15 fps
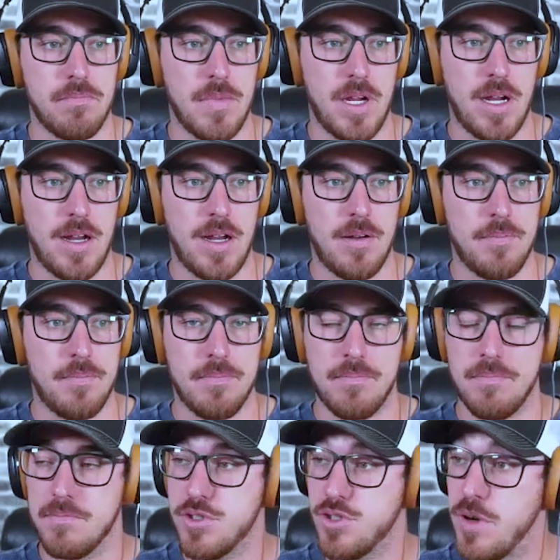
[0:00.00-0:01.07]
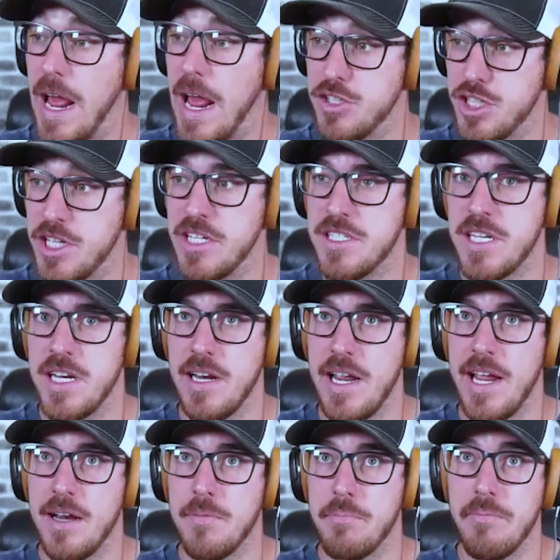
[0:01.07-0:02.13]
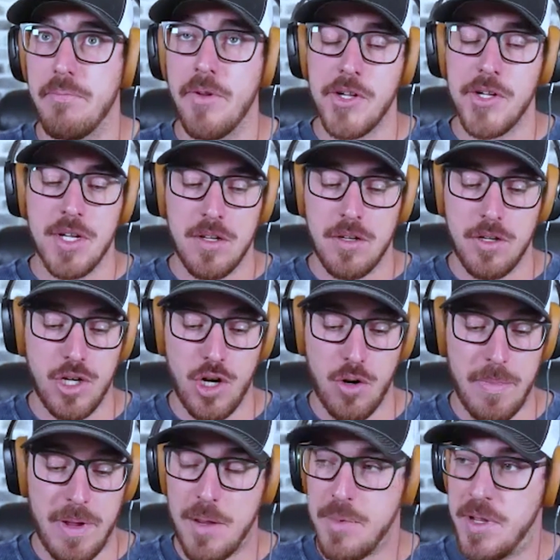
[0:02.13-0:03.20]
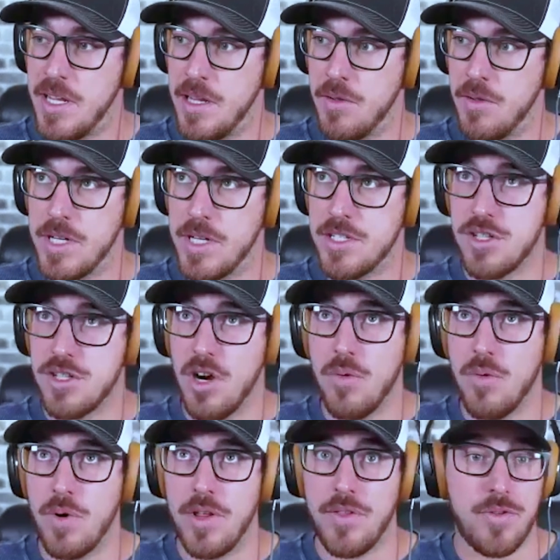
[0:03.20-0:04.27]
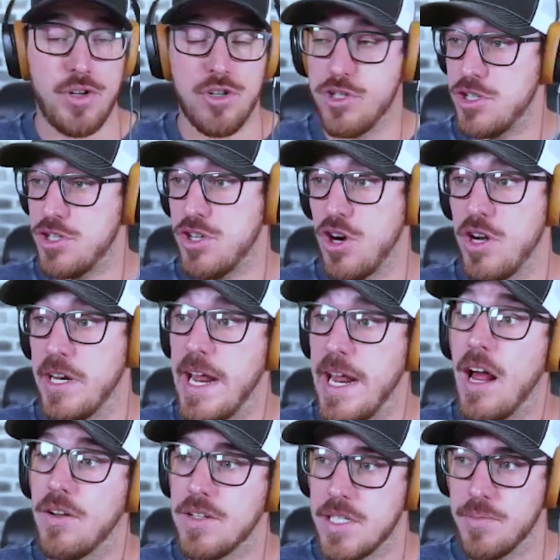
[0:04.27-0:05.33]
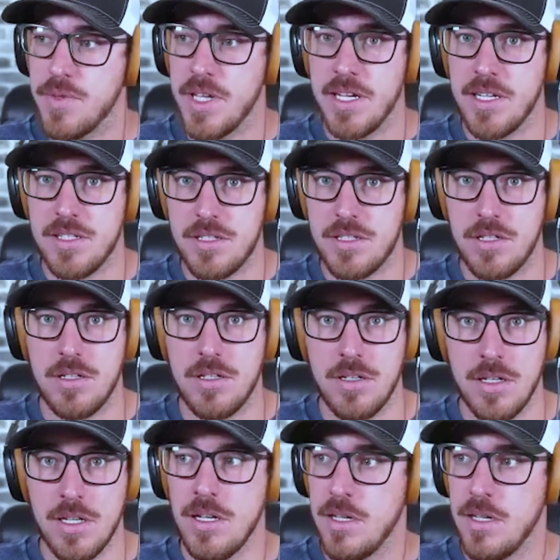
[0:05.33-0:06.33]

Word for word: um, strategies and and you know maybe let's start with you're just starting out some things to